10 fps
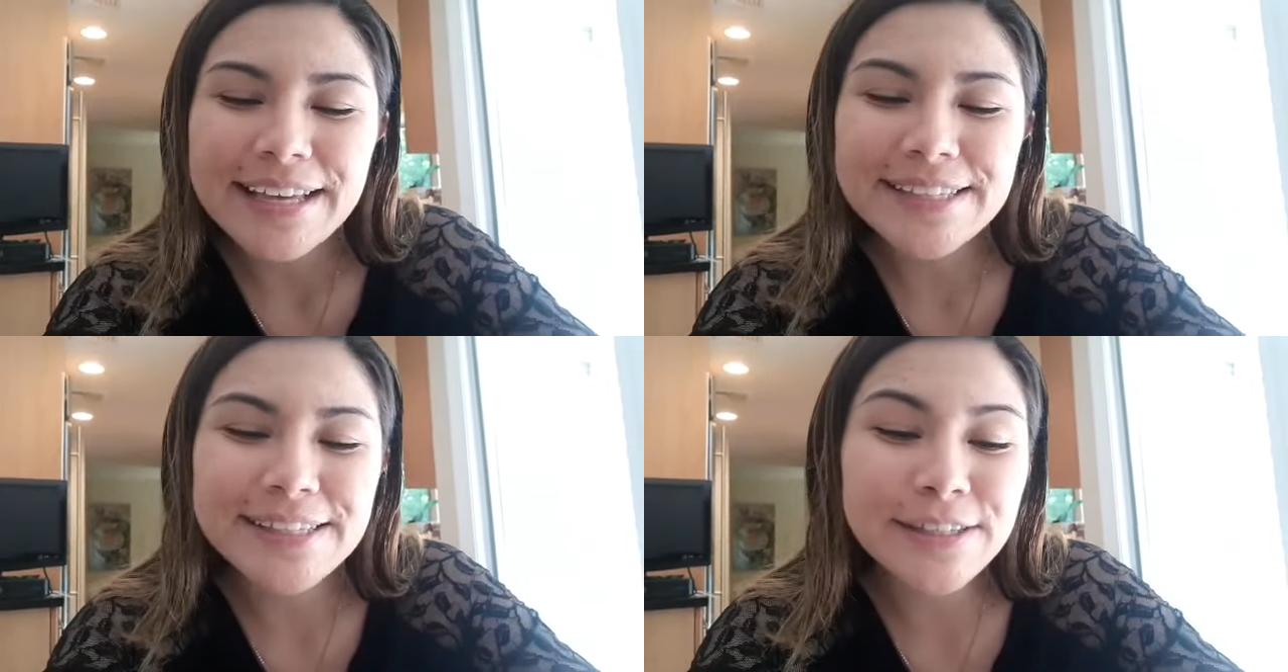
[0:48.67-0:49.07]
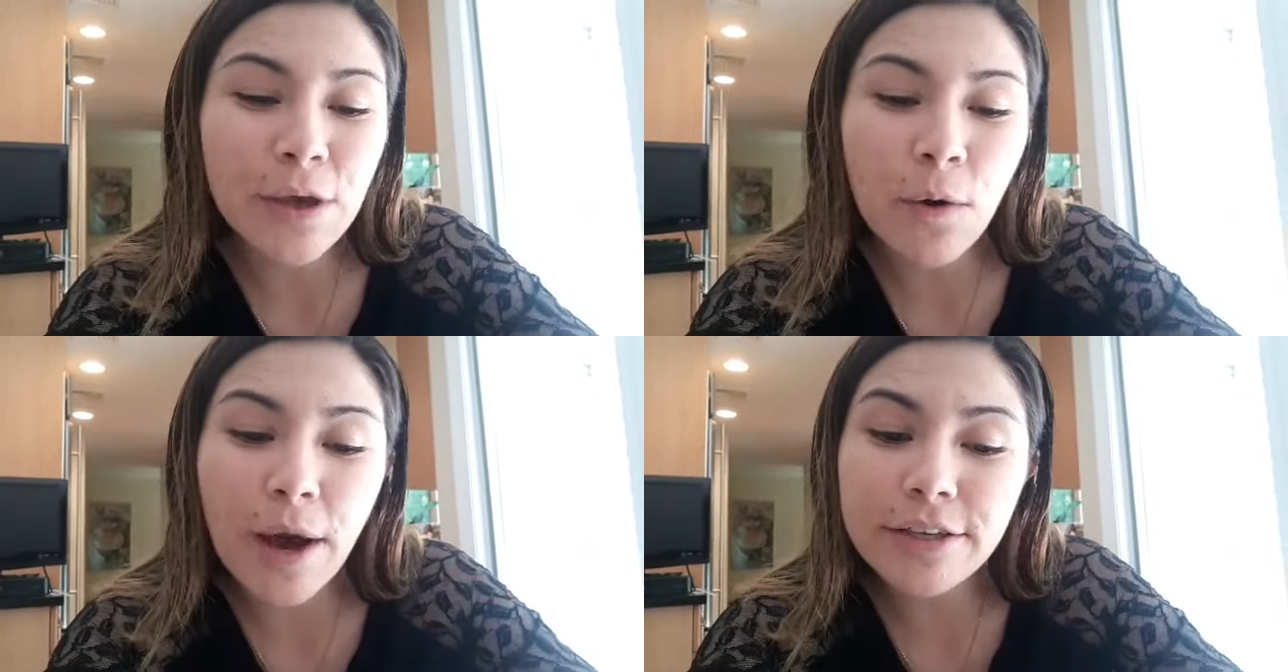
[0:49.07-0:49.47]

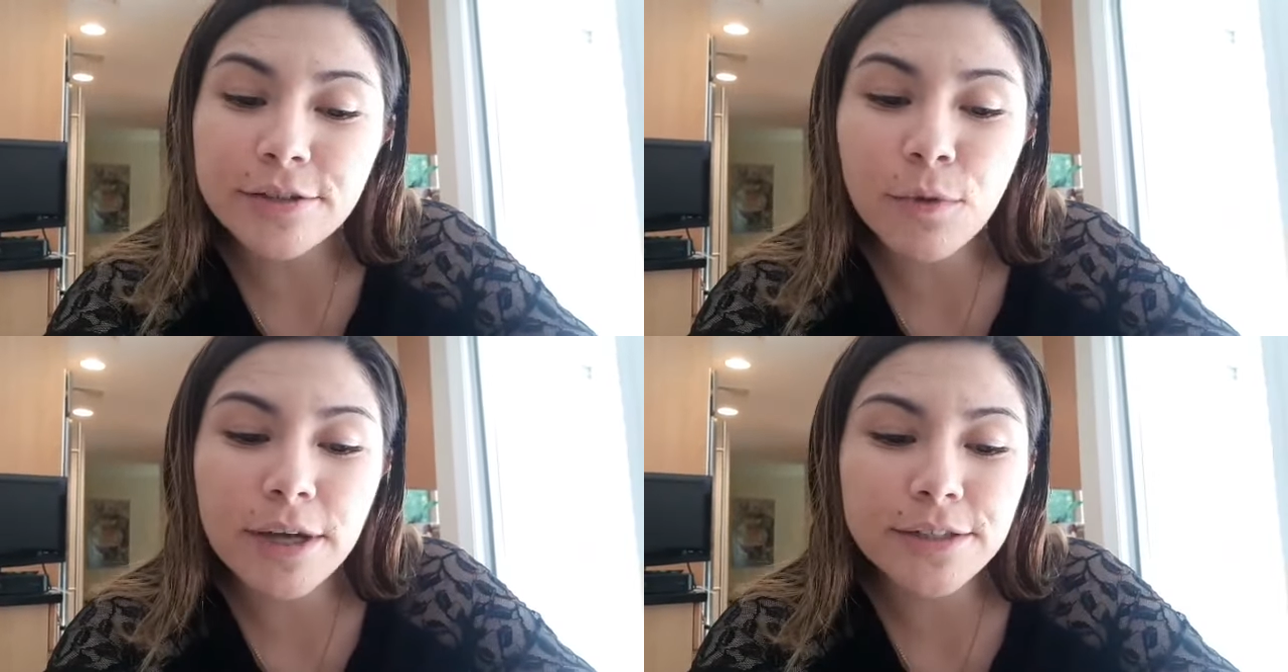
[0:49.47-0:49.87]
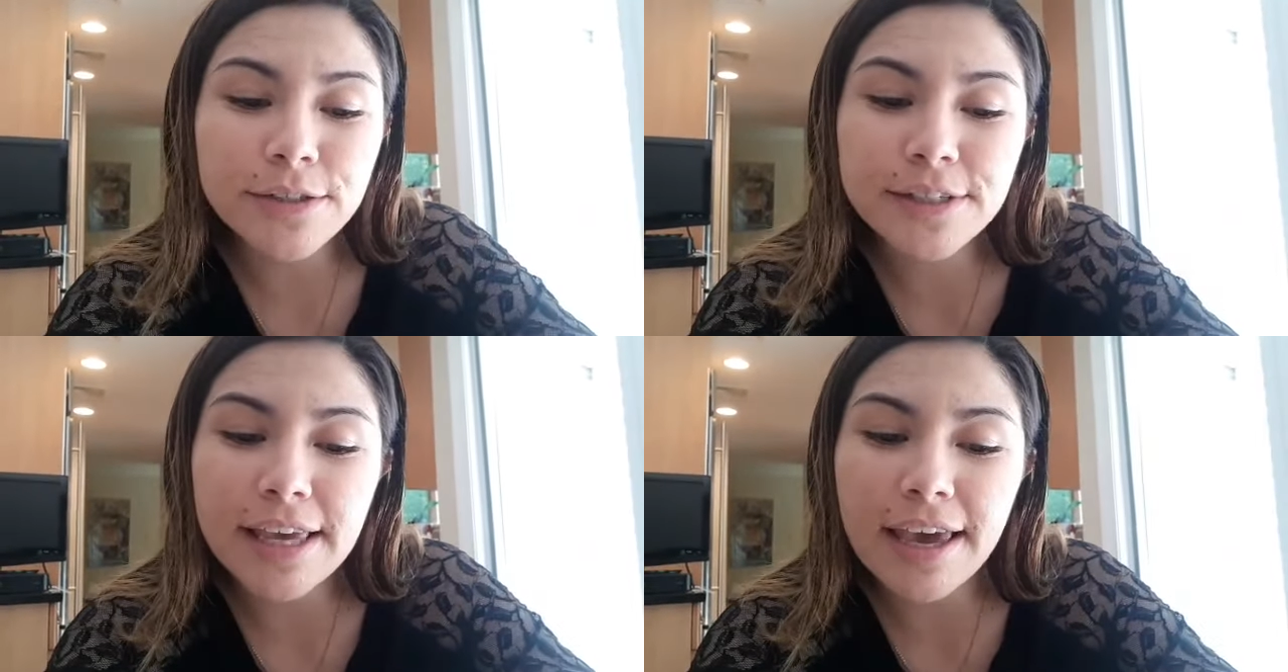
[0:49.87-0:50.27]
So I just want to
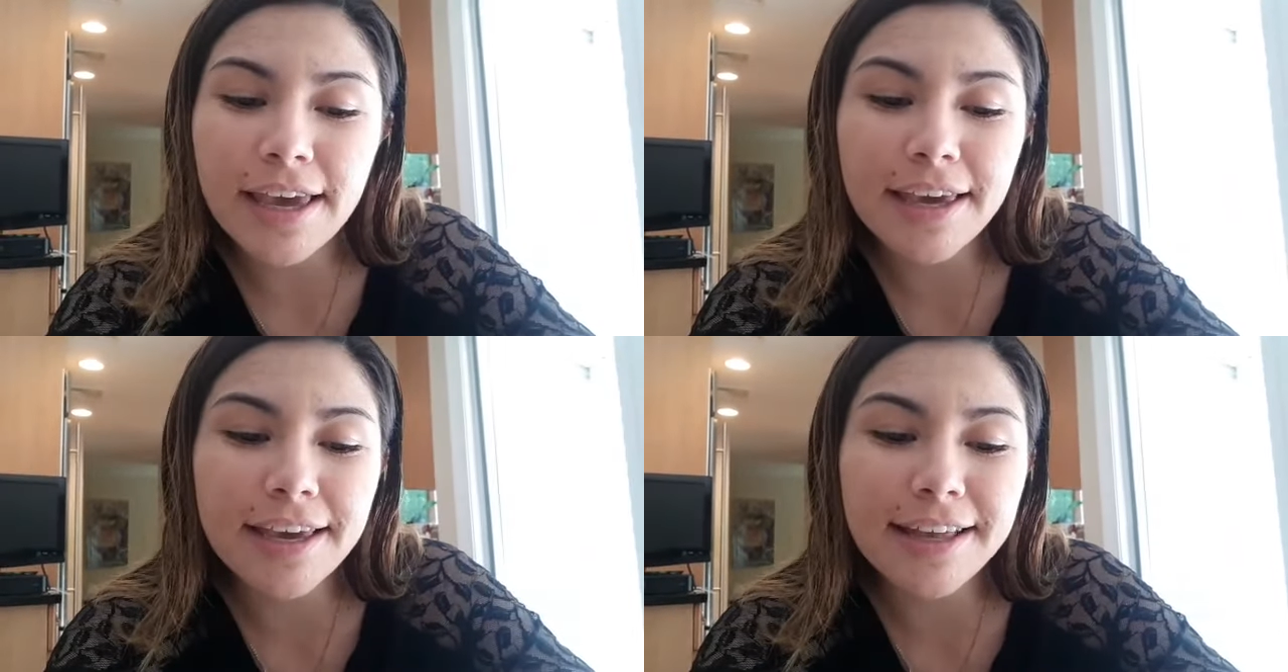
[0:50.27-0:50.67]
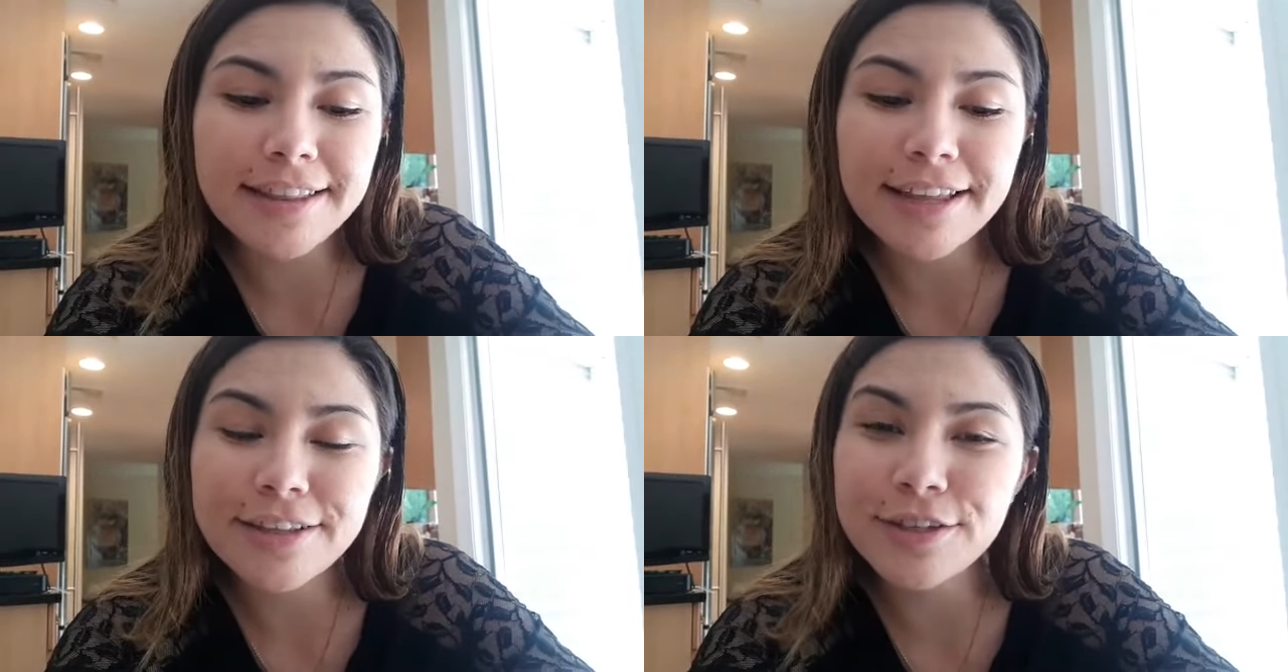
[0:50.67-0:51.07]

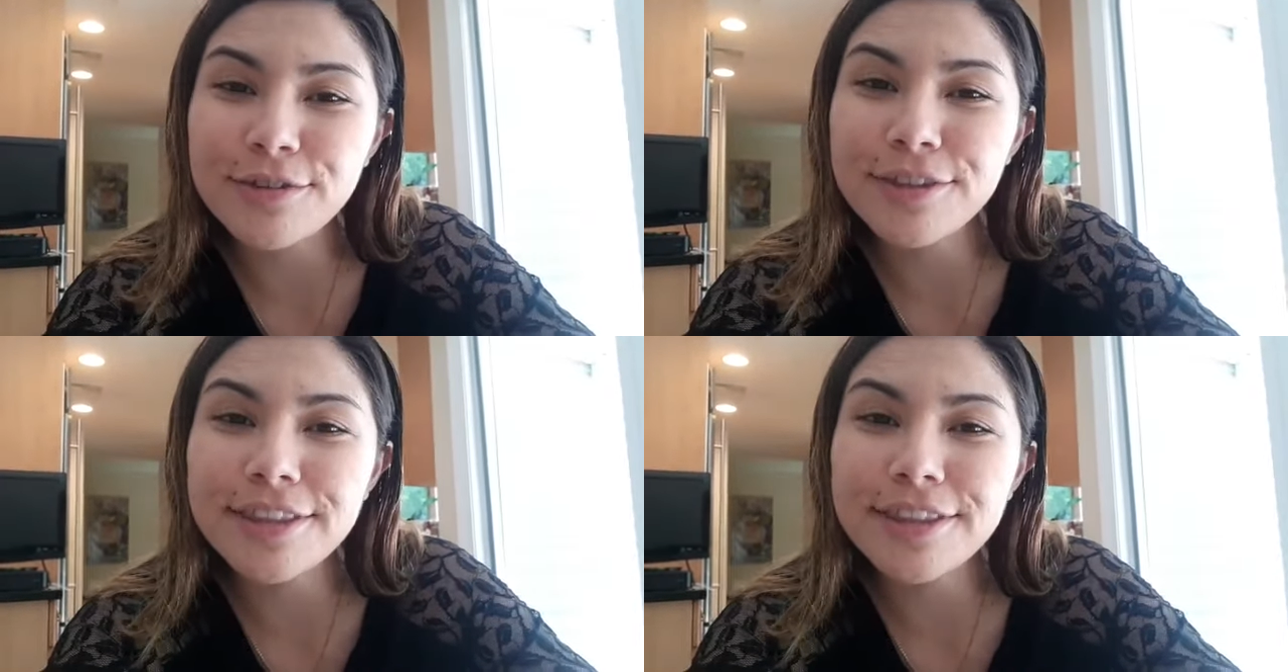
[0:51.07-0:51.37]
say that you